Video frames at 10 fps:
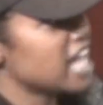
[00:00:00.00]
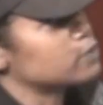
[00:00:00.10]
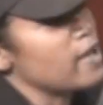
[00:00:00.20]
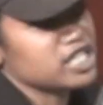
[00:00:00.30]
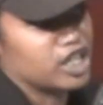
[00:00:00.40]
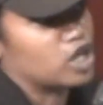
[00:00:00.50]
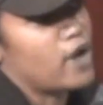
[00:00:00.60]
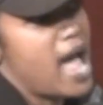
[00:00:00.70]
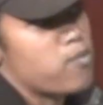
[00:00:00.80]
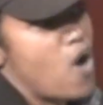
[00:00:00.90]
especially
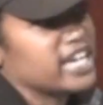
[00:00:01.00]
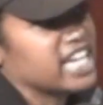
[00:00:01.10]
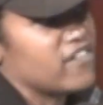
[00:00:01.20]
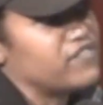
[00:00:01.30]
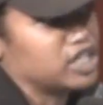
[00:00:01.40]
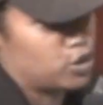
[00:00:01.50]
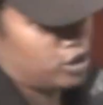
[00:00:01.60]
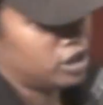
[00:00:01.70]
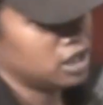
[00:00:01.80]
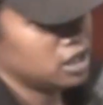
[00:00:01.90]
to grab one
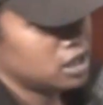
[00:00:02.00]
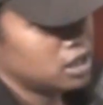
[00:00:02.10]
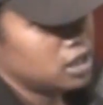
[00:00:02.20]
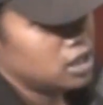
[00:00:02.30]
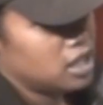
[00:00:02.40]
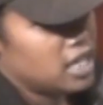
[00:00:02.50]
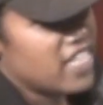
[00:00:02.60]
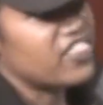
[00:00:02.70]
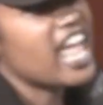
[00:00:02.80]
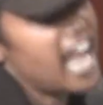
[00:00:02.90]
individual.
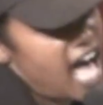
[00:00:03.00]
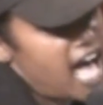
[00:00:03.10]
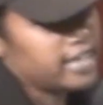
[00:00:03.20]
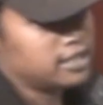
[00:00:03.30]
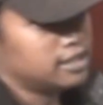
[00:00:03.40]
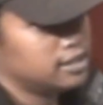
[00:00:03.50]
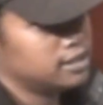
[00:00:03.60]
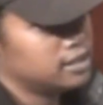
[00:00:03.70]
They lied.